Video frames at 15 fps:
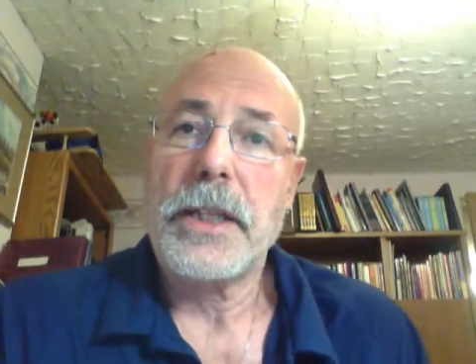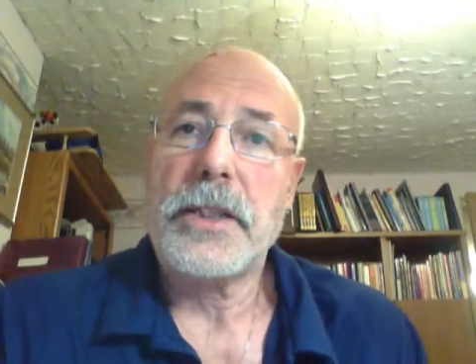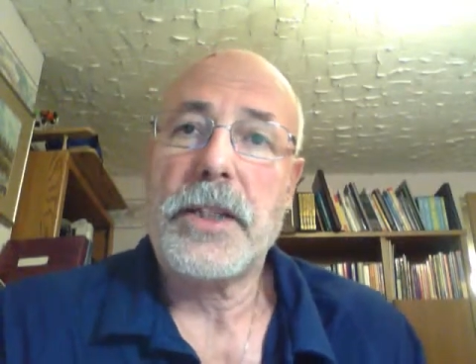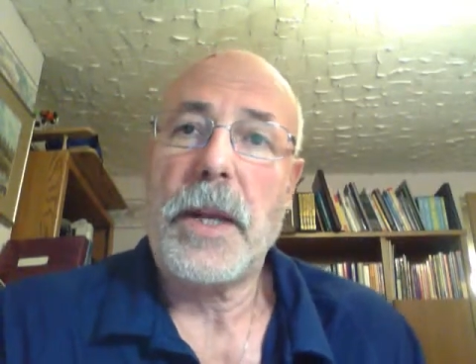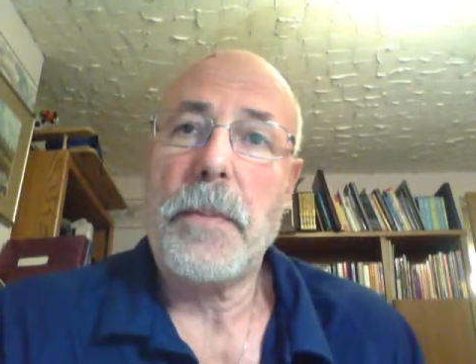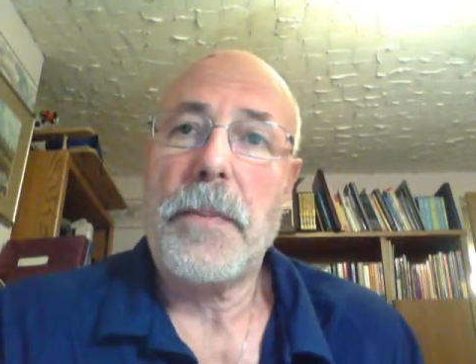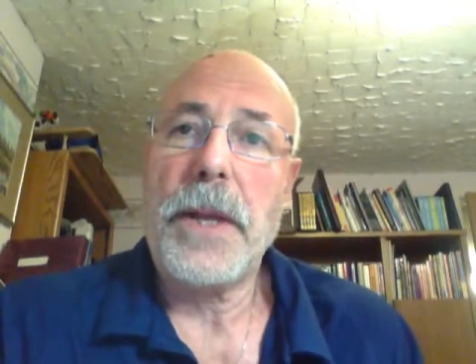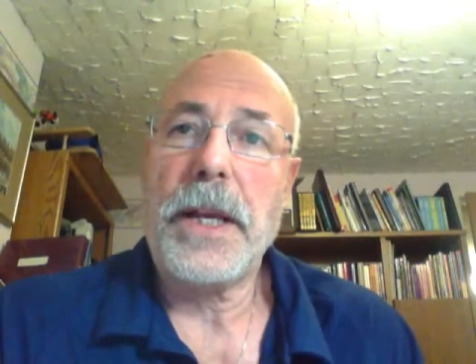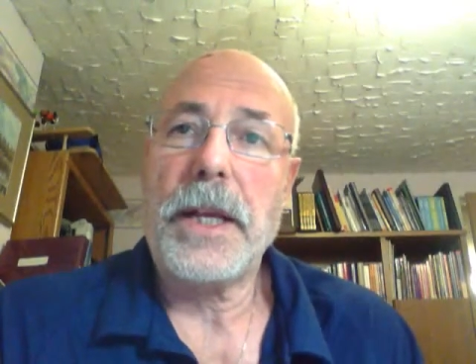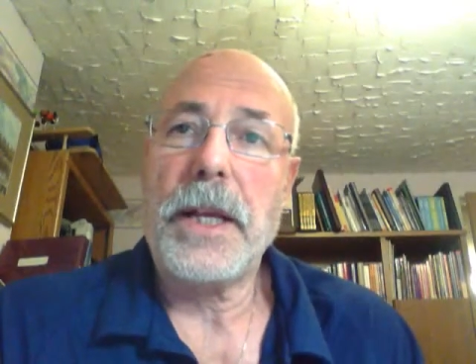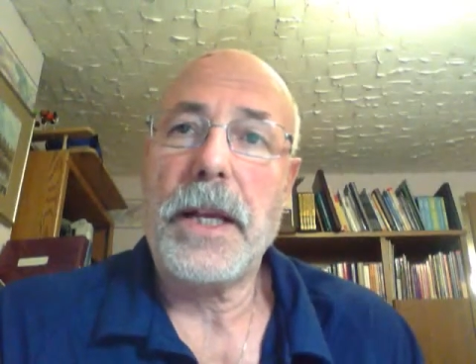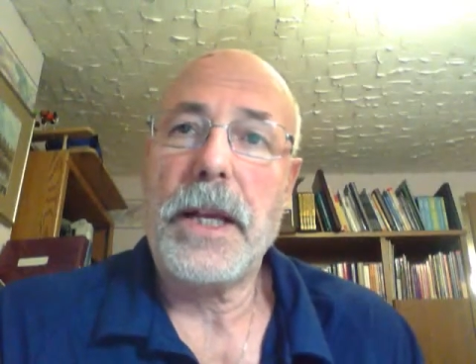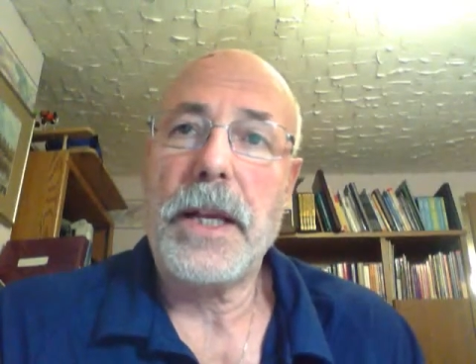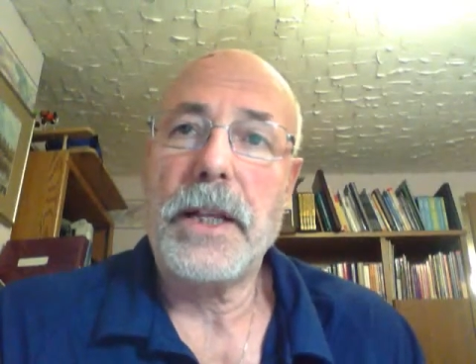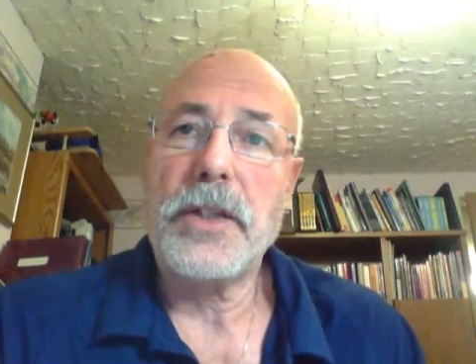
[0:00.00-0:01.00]
The same
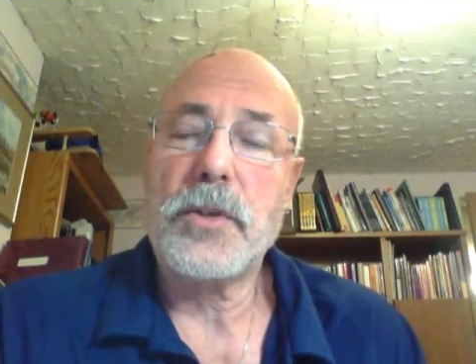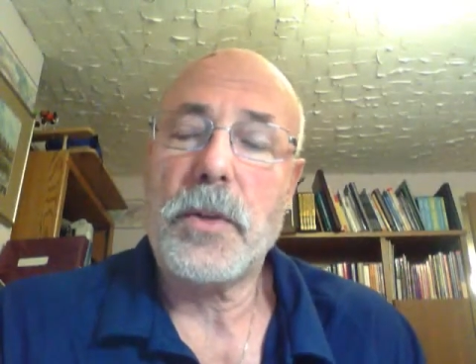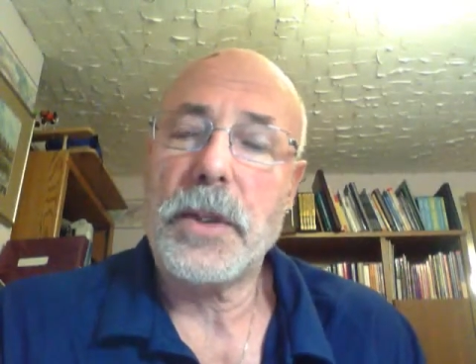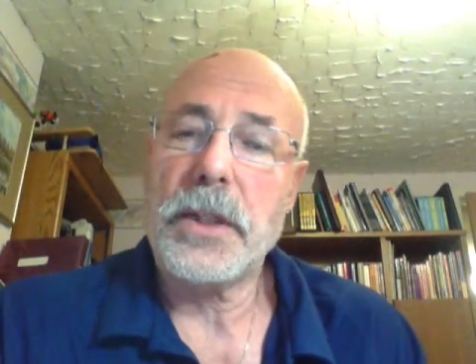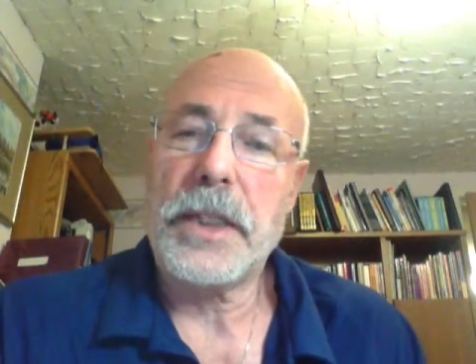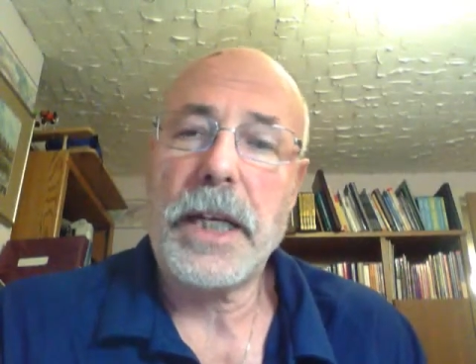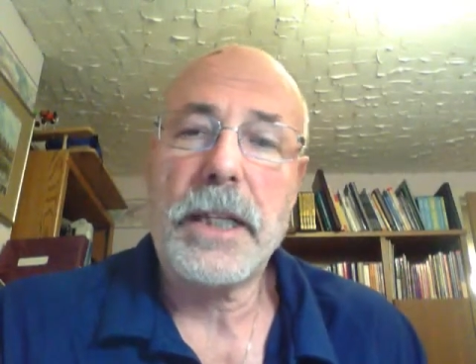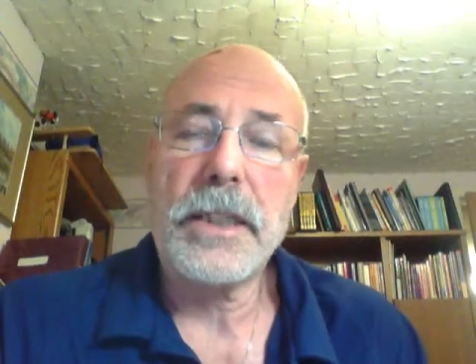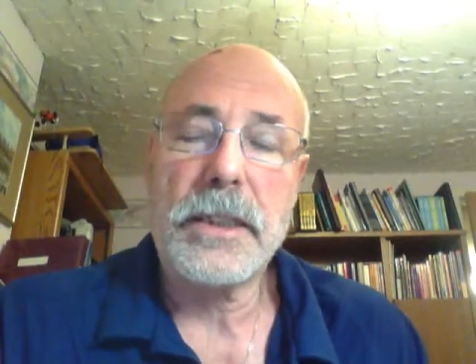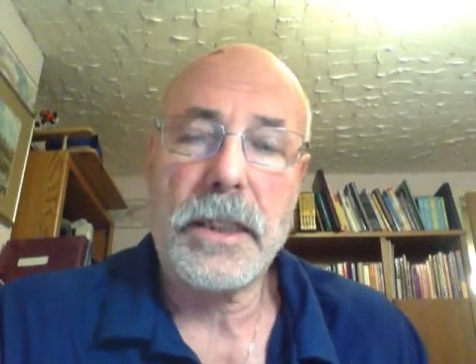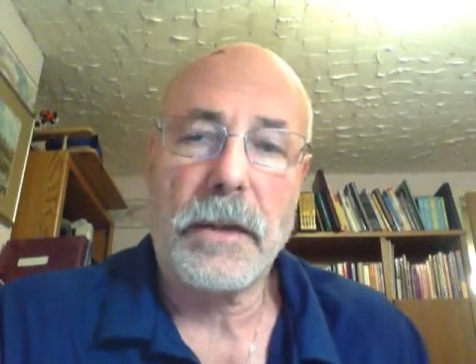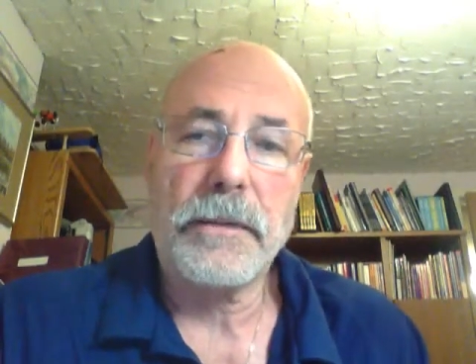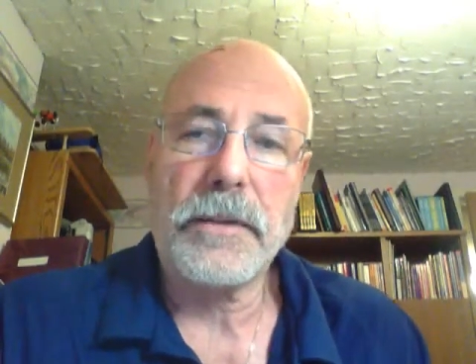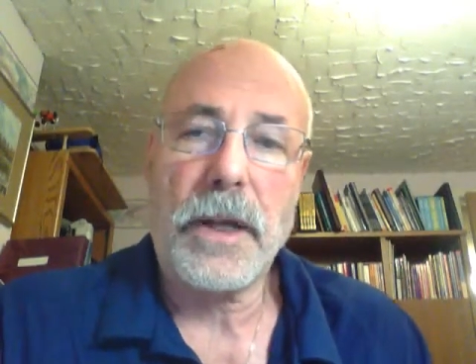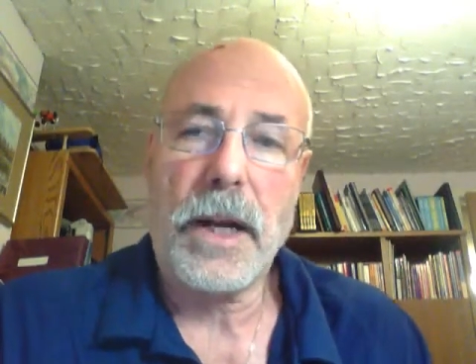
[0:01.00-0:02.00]
thing is when you're taking
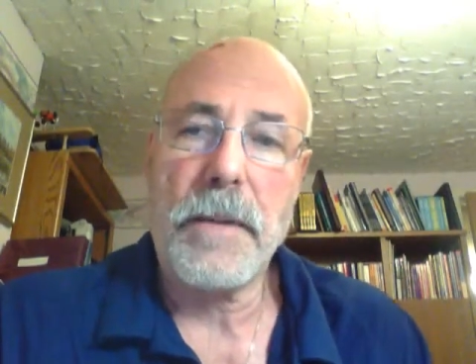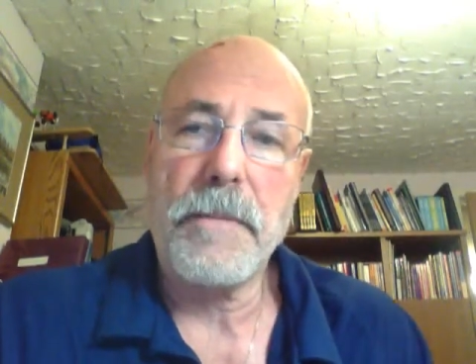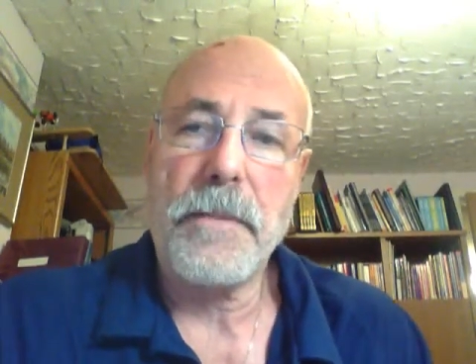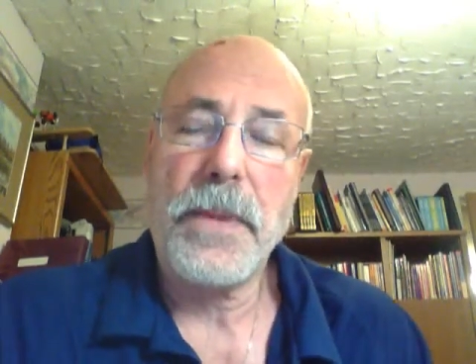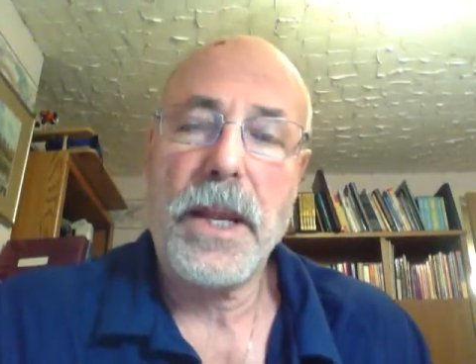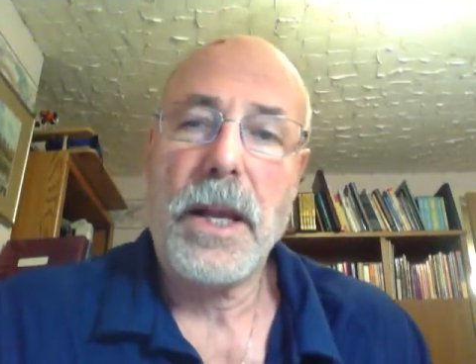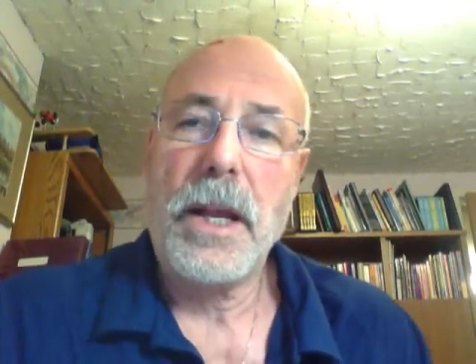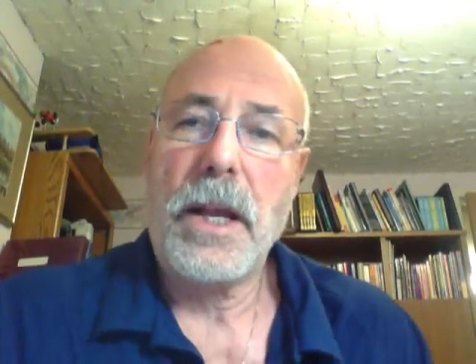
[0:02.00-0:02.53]
self time.